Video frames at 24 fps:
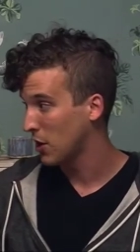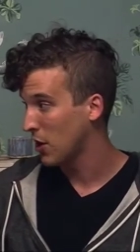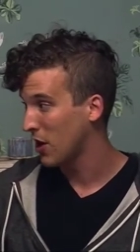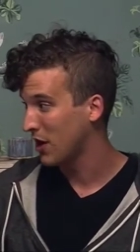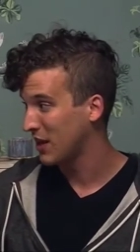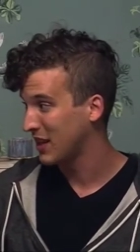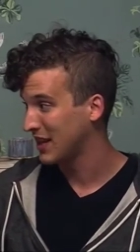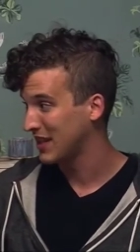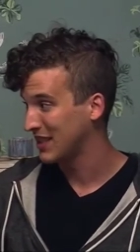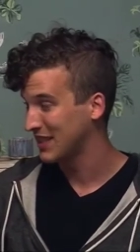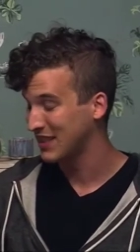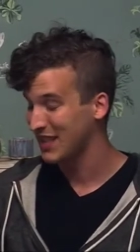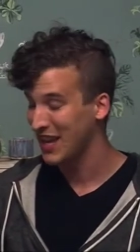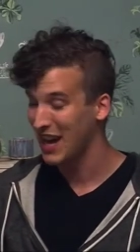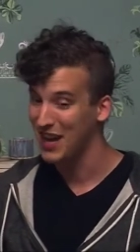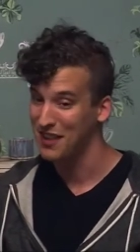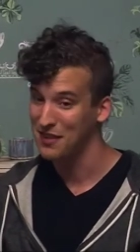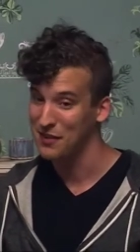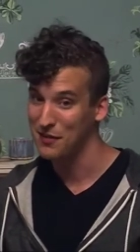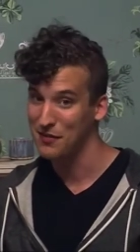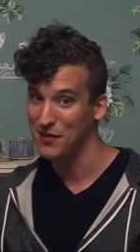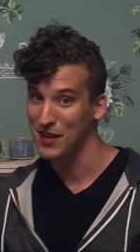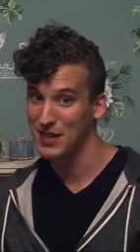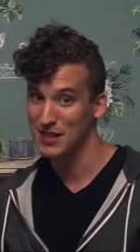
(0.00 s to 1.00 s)
audience
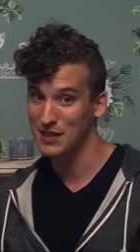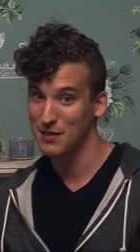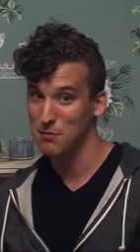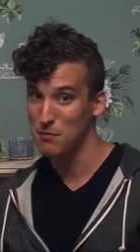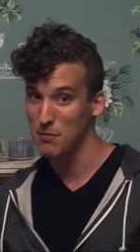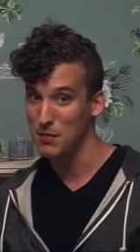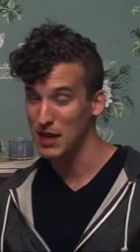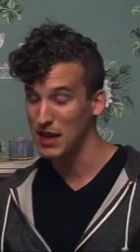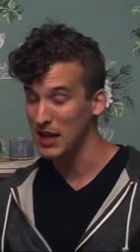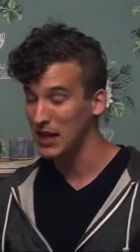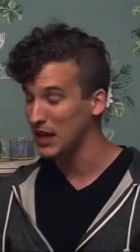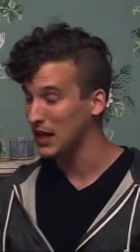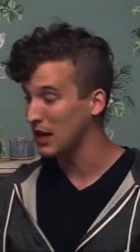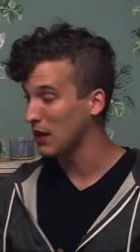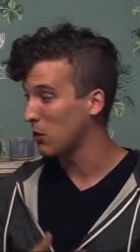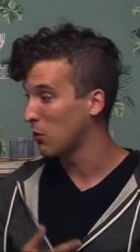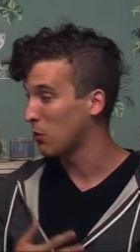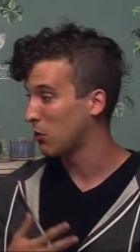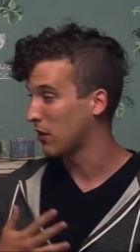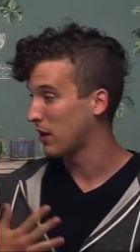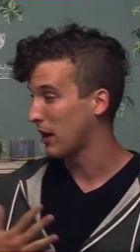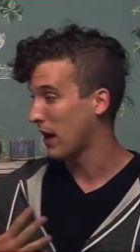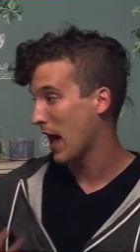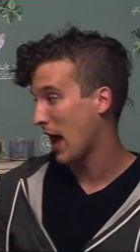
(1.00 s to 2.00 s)
either finds me
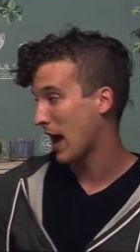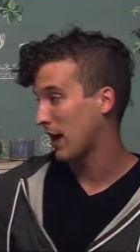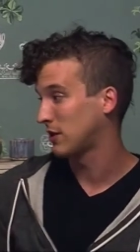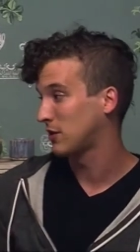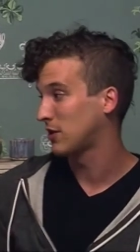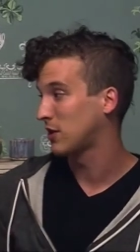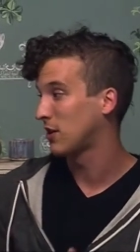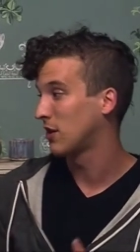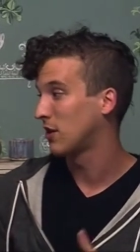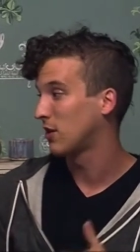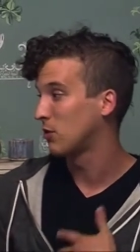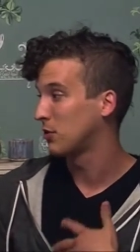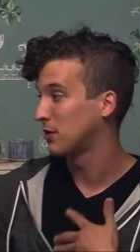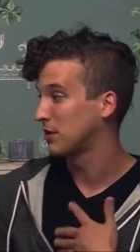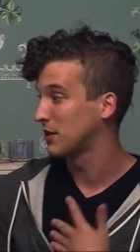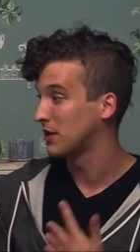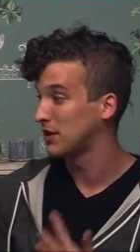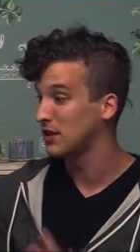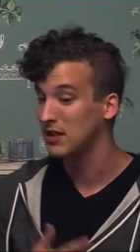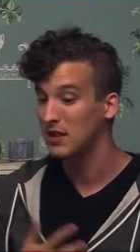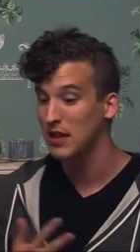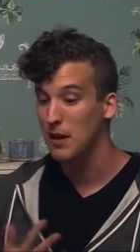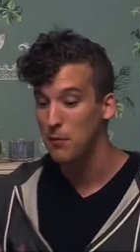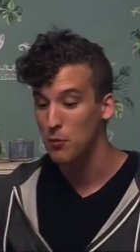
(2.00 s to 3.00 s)
or an actor or
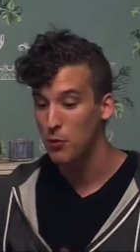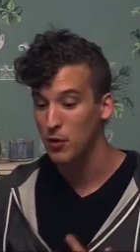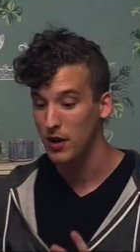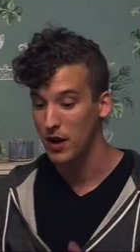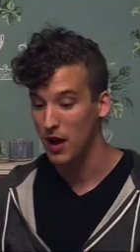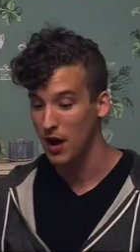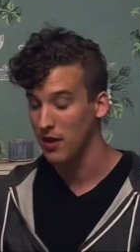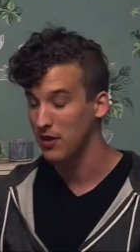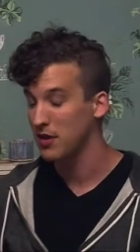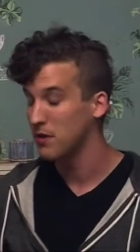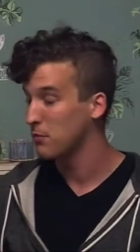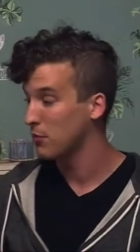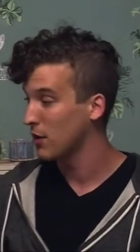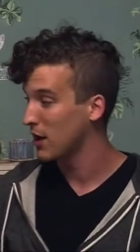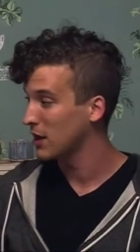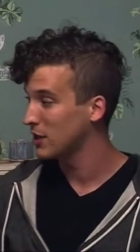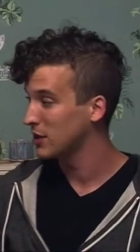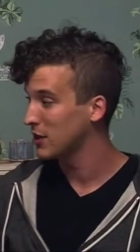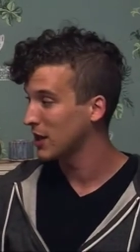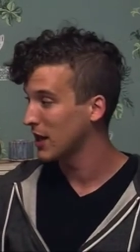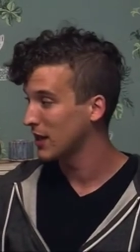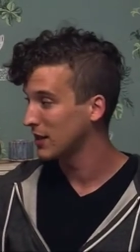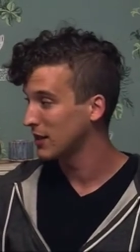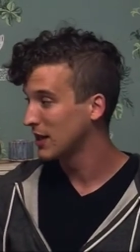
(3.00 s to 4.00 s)
just someone on the
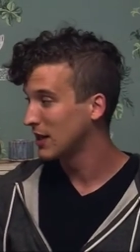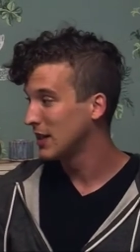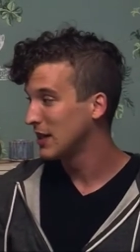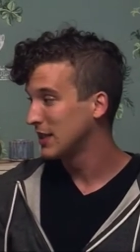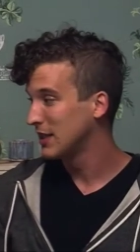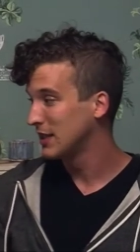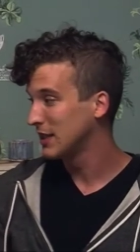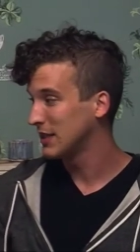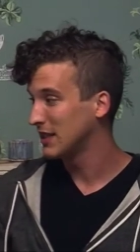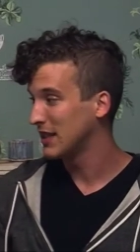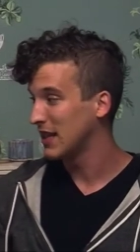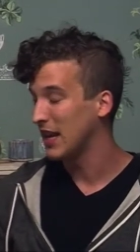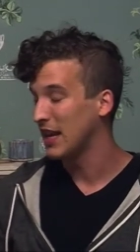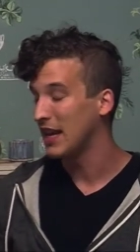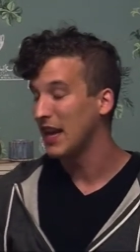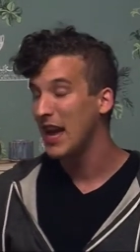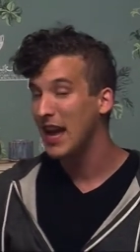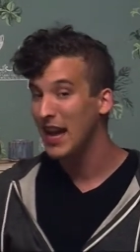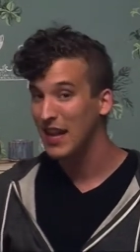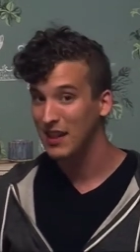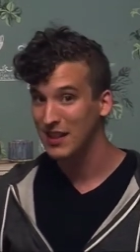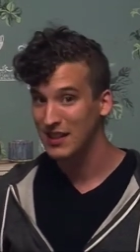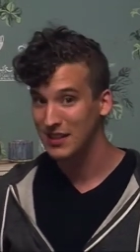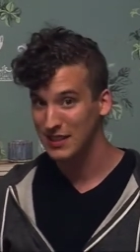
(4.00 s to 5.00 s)
project to say,
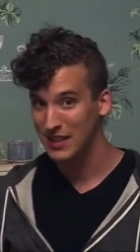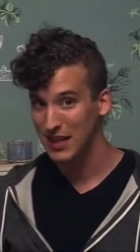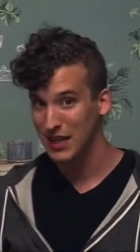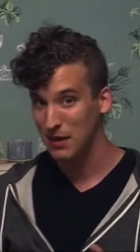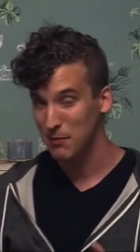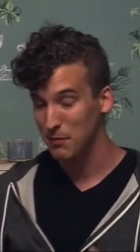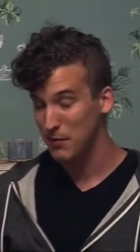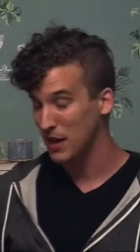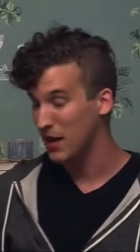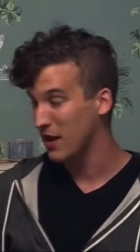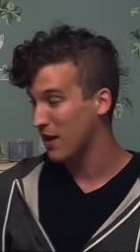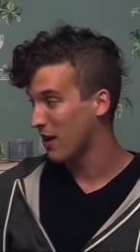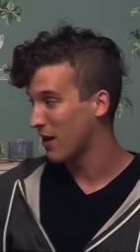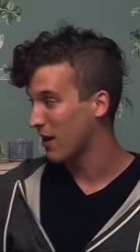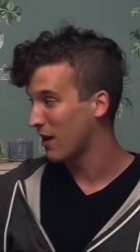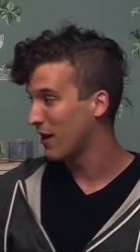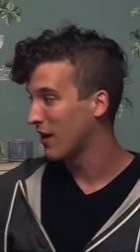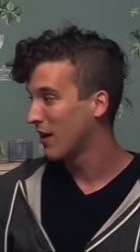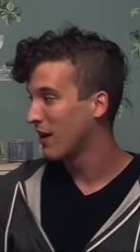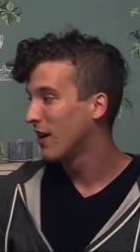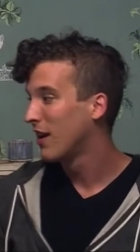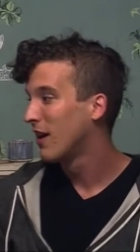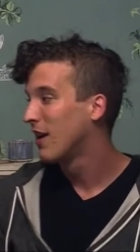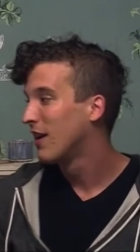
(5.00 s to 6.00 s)
hey, let's get a beer.
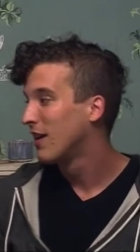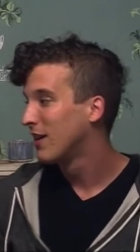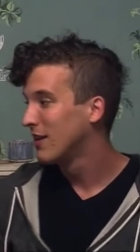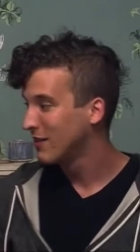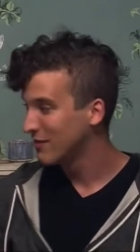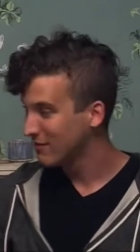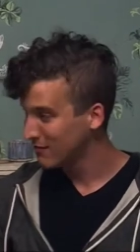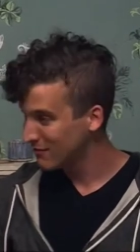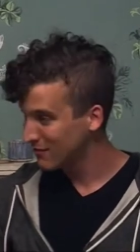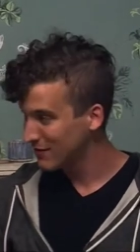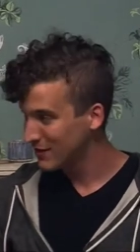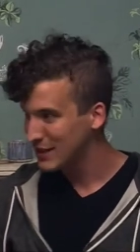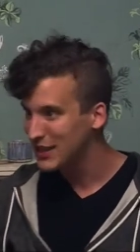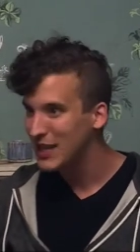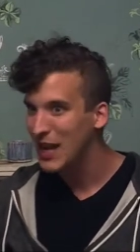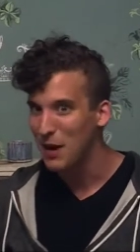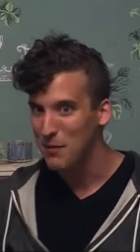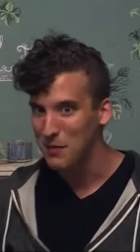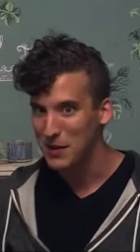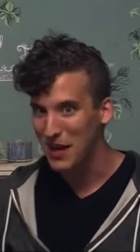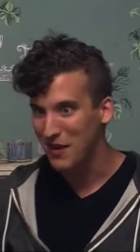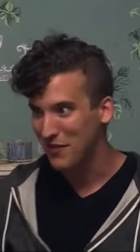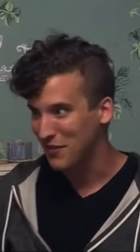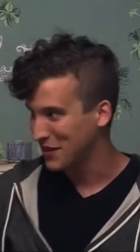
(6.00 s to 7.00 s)
Tell
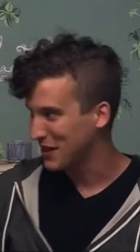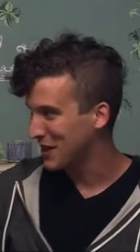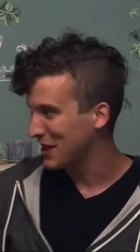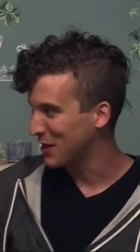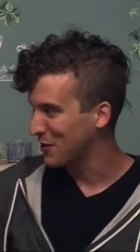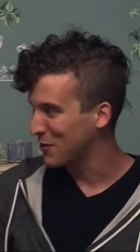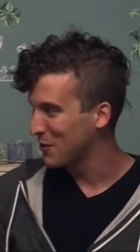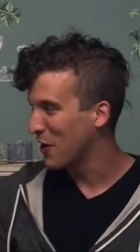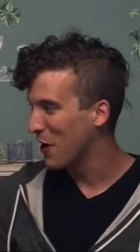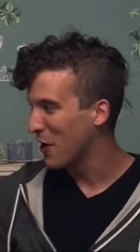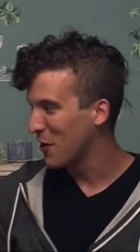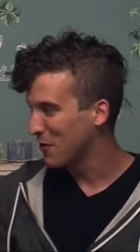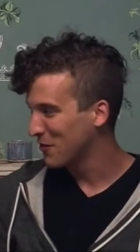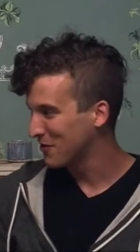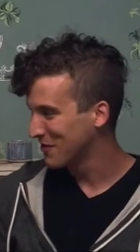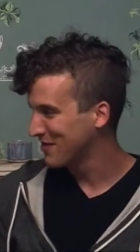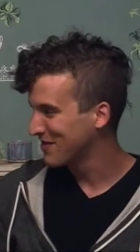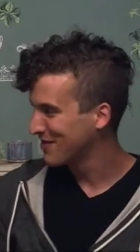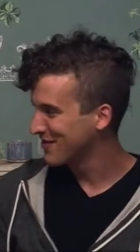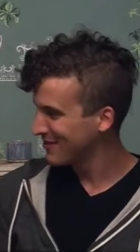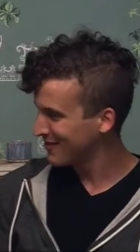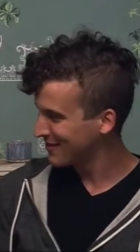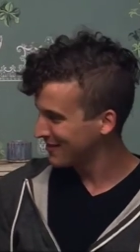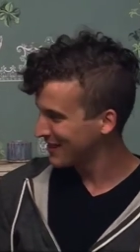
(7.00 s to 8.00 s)
me everything you know.
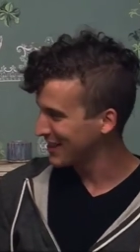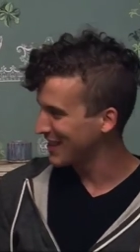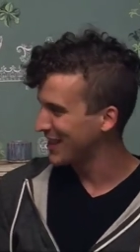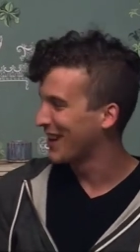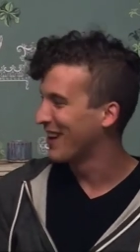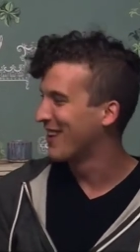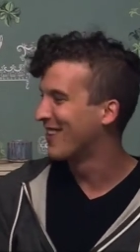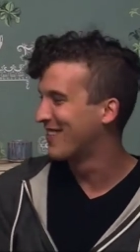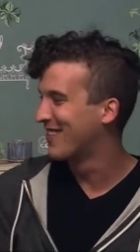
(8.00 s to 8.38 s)
you know?